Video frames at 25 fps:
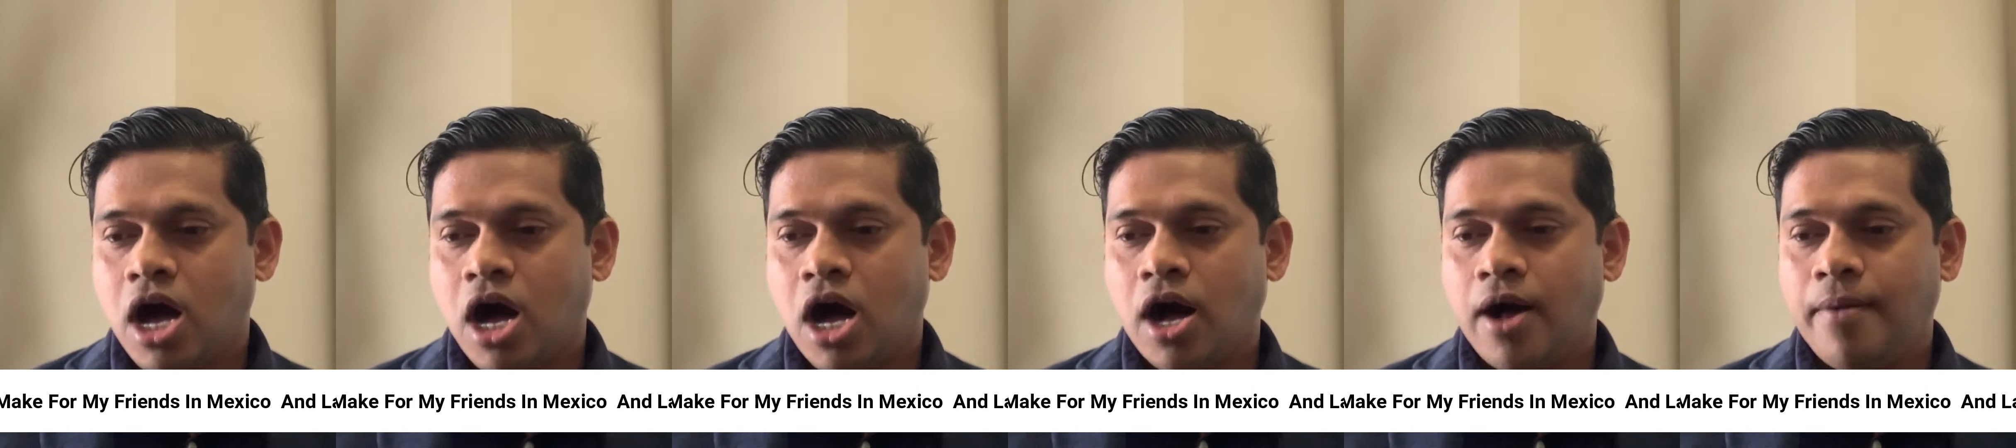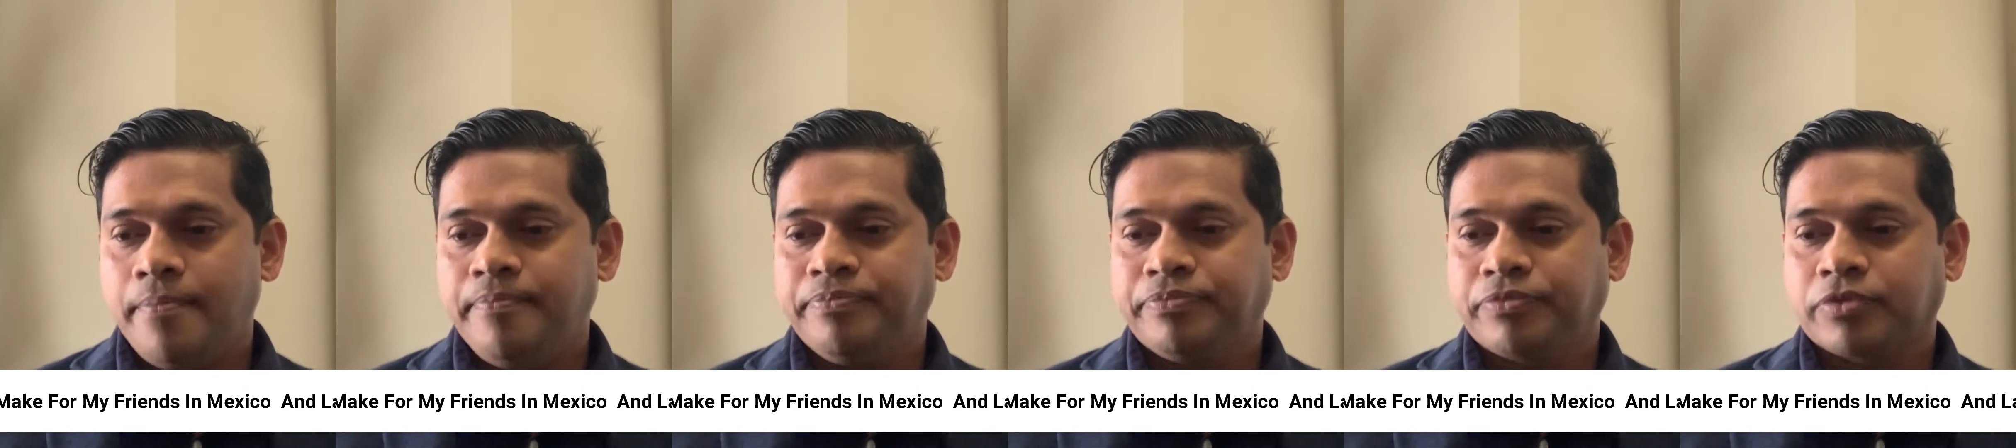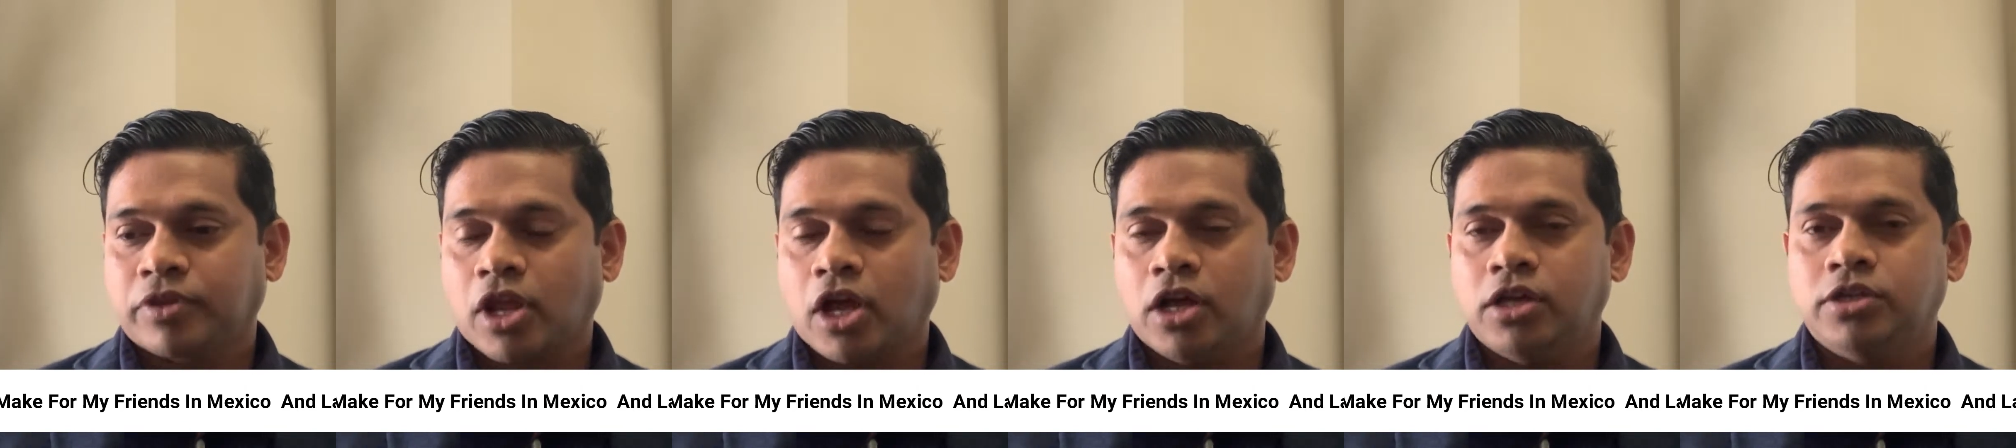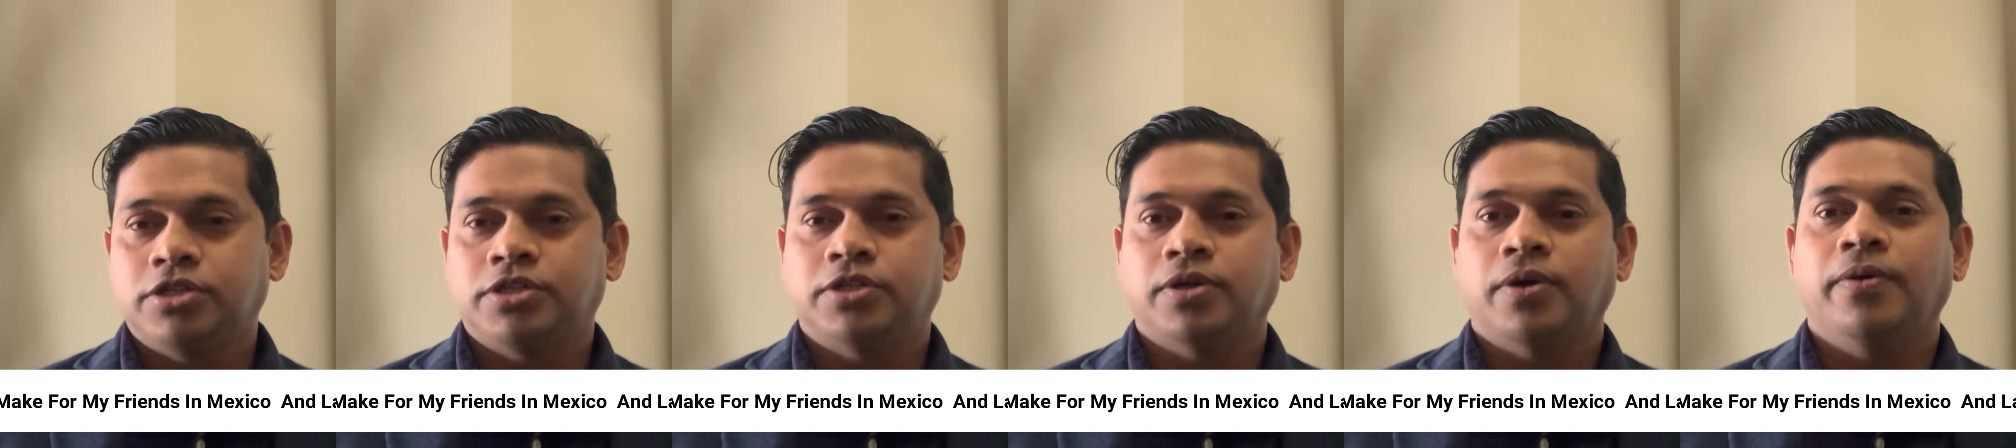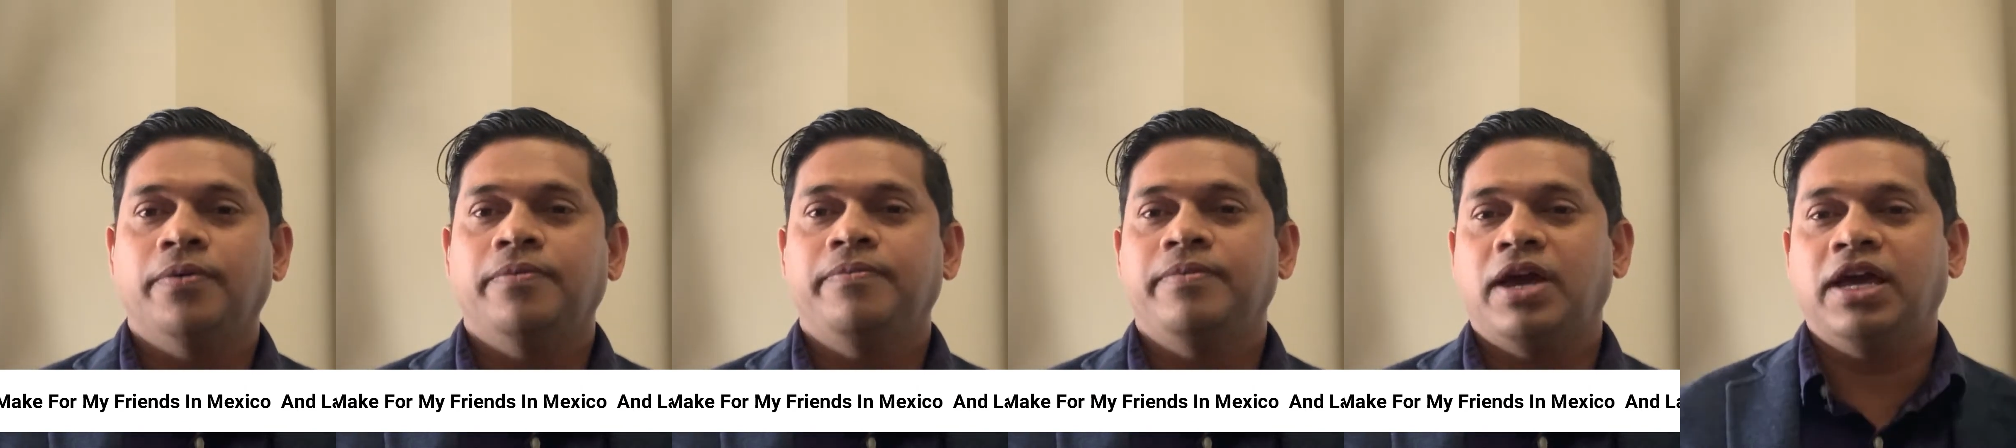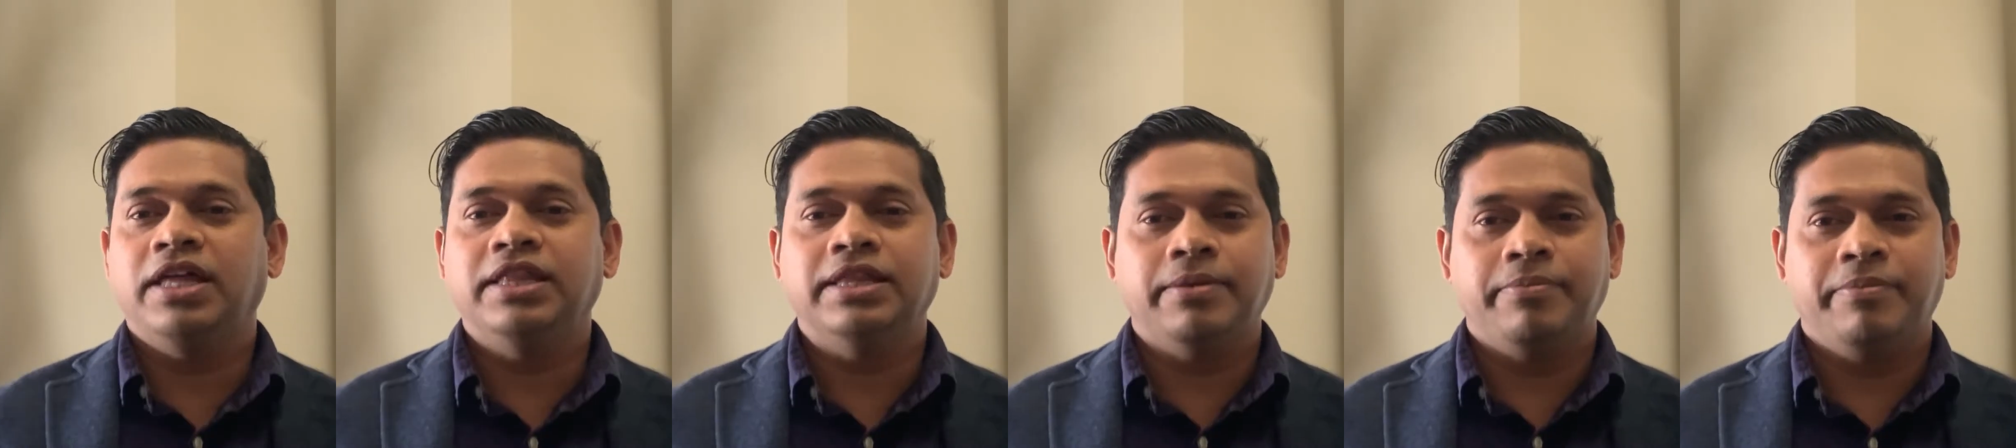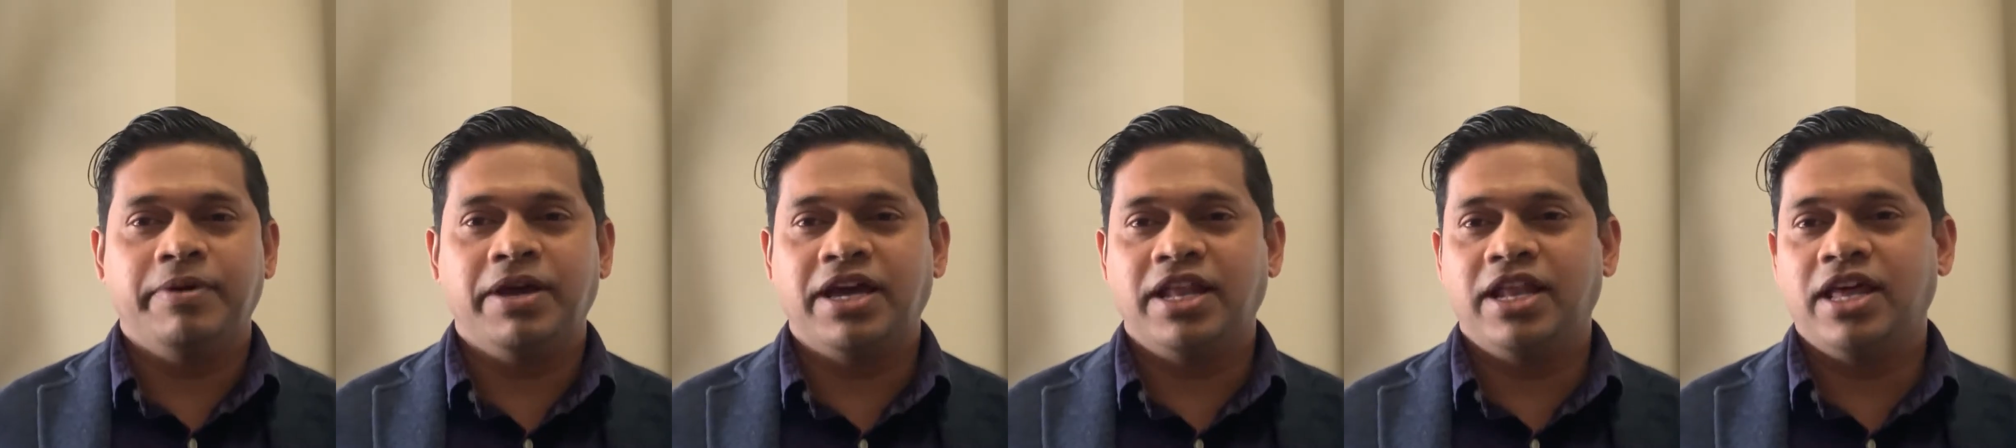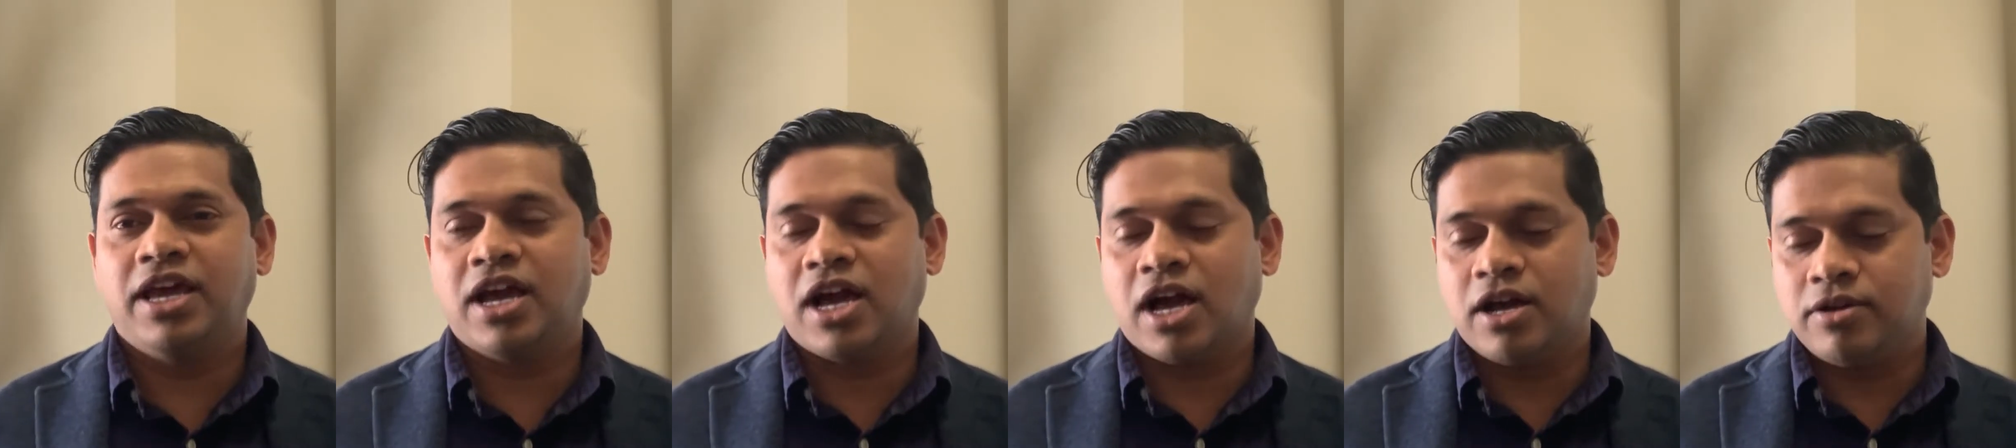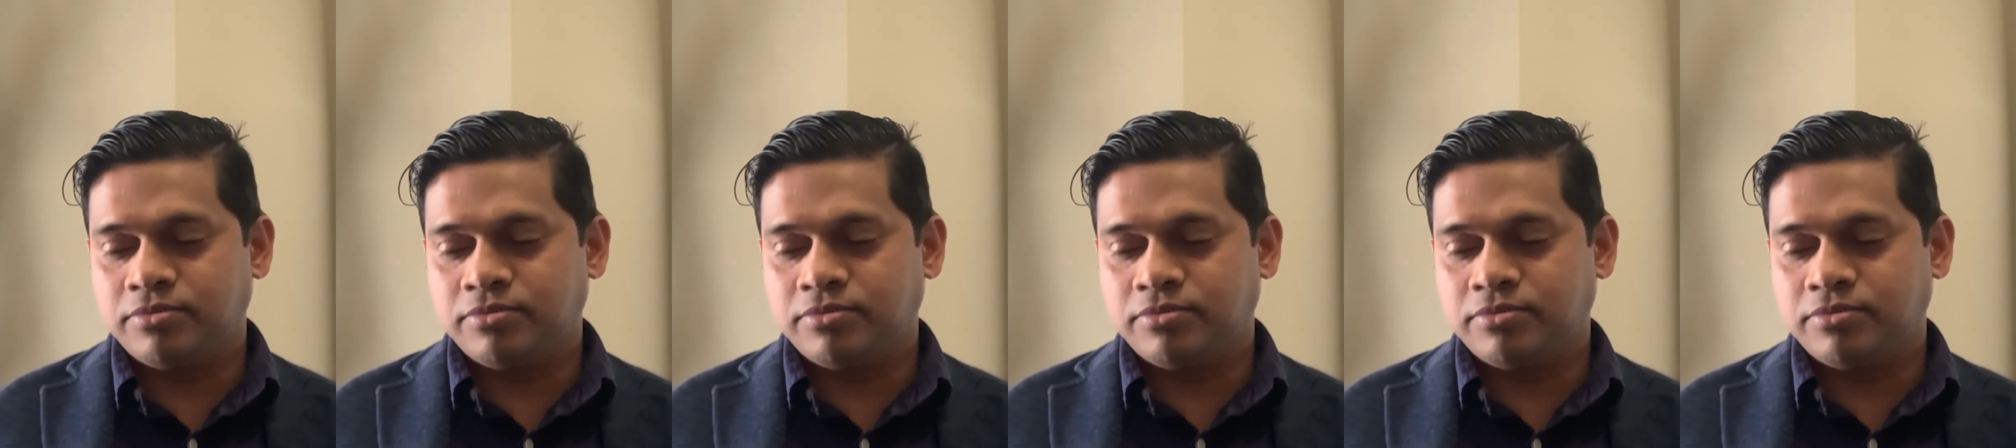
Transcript: So in the beginning,